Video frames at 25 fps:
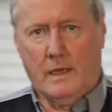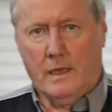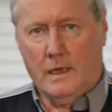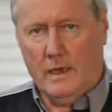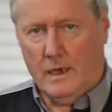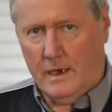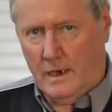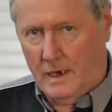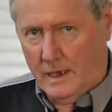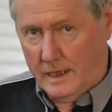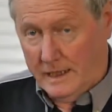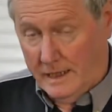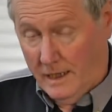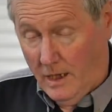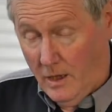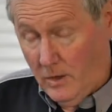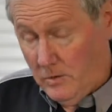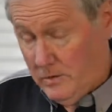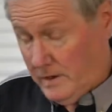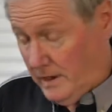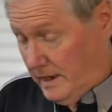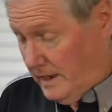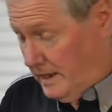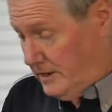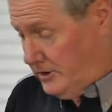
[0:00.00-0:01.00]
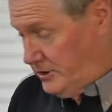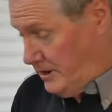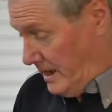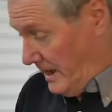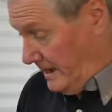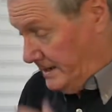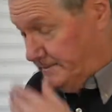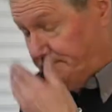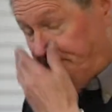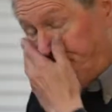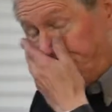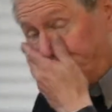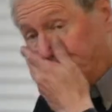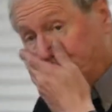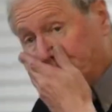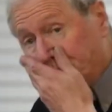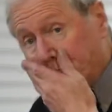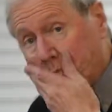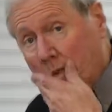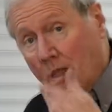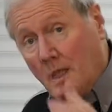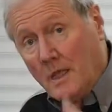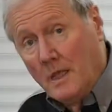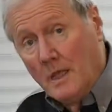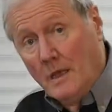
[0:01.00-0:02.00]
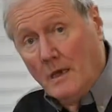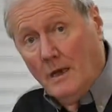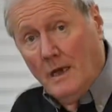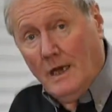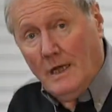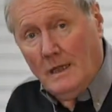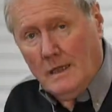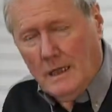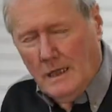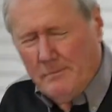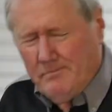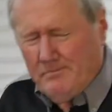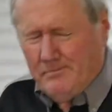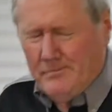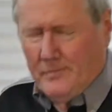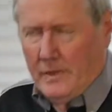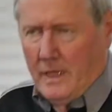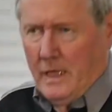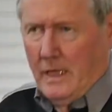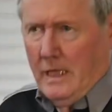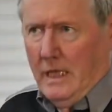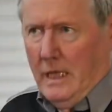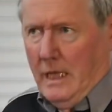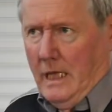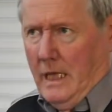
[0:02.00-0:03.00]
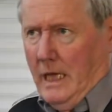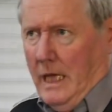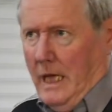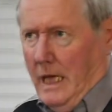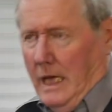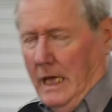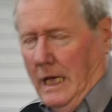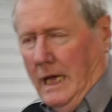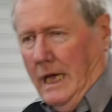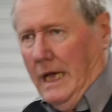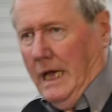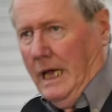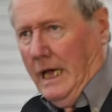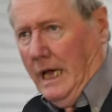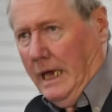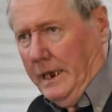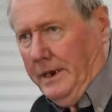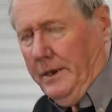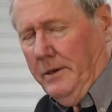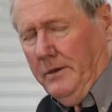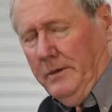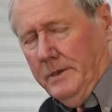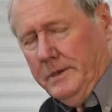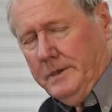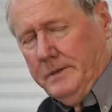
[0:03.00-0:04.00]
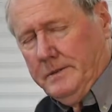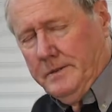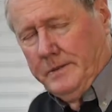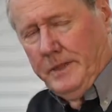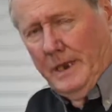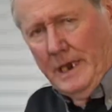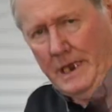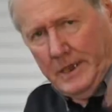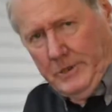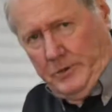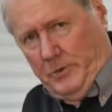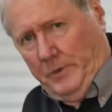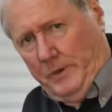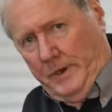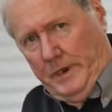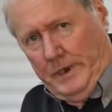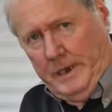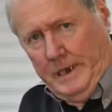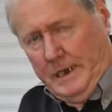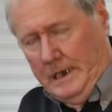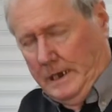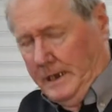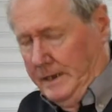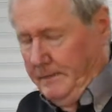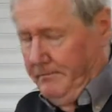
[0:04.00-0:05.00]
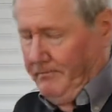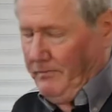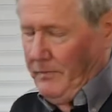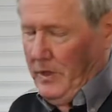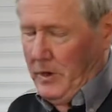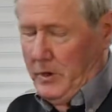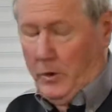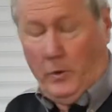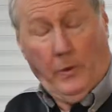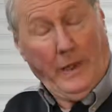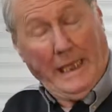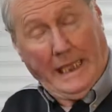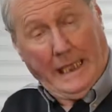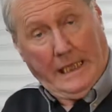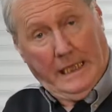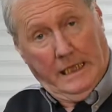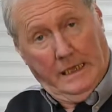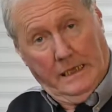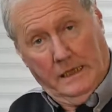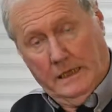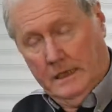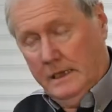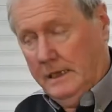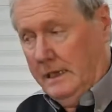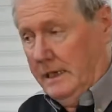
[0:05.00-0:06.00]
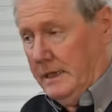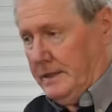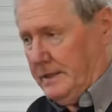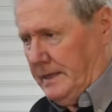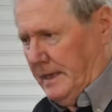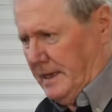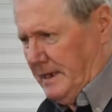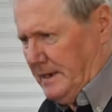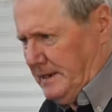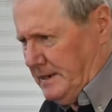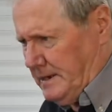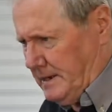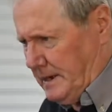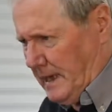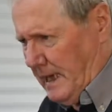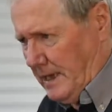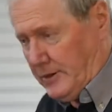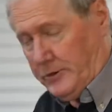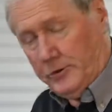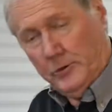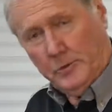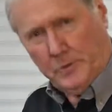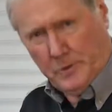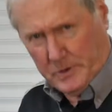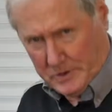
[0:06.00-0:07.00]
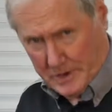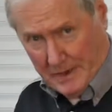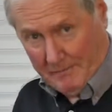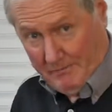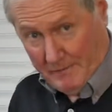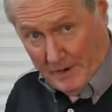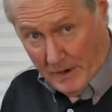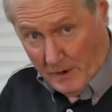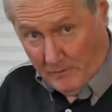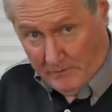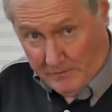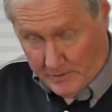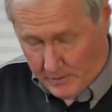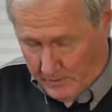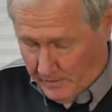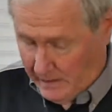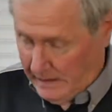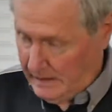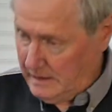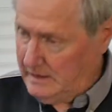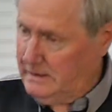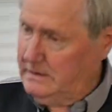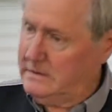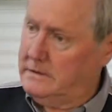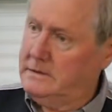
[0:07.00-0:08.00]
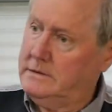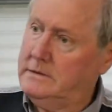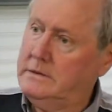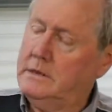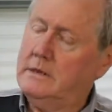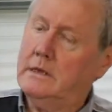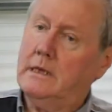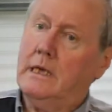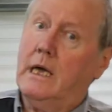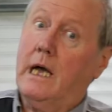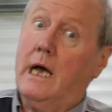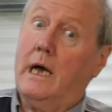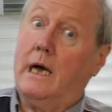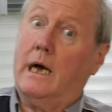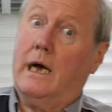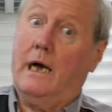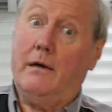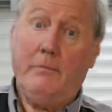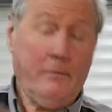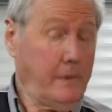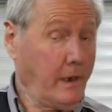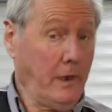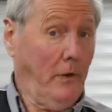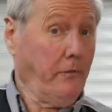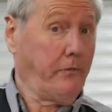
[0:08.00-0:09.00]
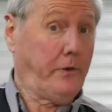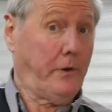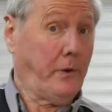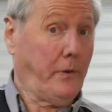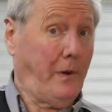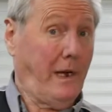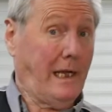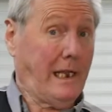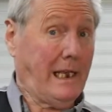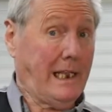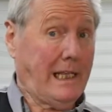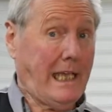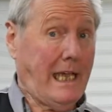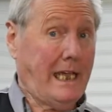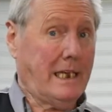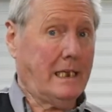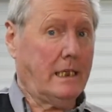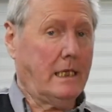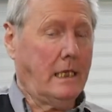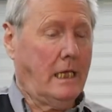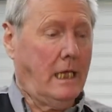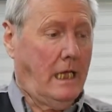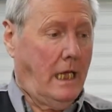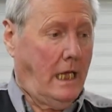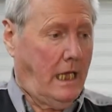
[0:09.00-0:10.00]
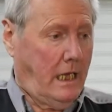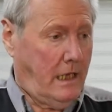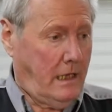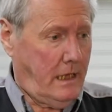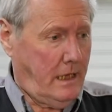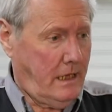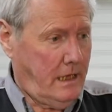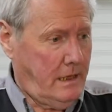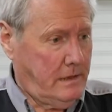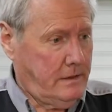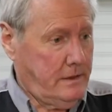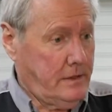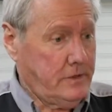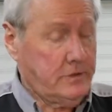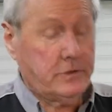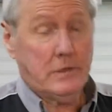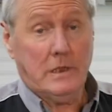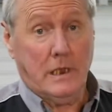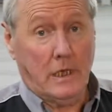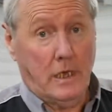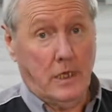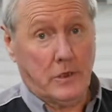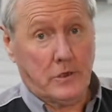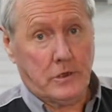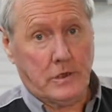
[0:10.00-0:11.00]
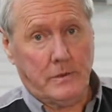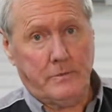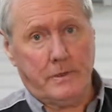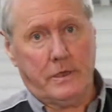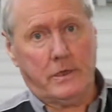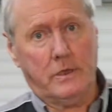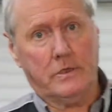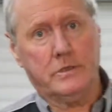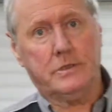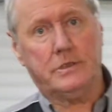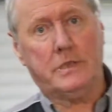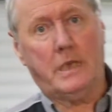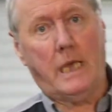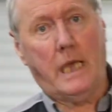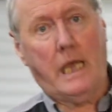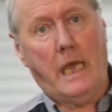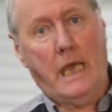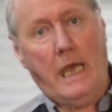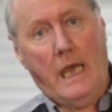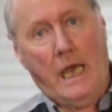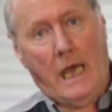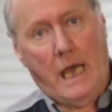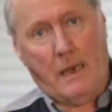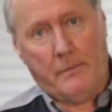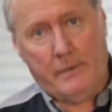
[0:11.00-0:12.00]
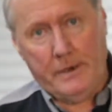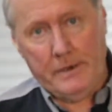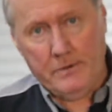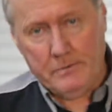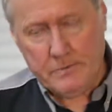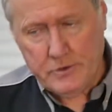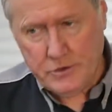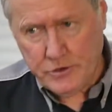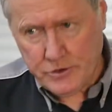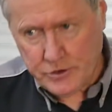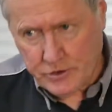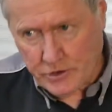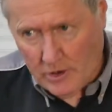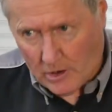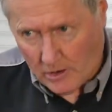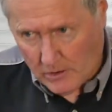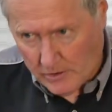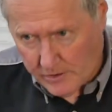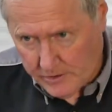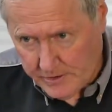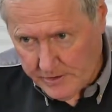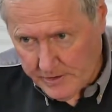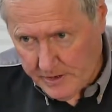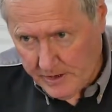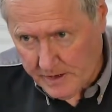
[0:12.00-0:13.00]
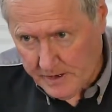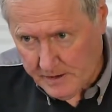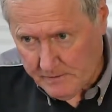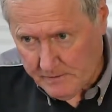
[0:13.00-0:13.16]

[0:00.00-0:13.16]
Hi, old guy in shed. Well, I know the last one I did like a quick thing to catch up because I haven't been on for a while. I haven't been on for a while again. This is largely because I've been up to Scotland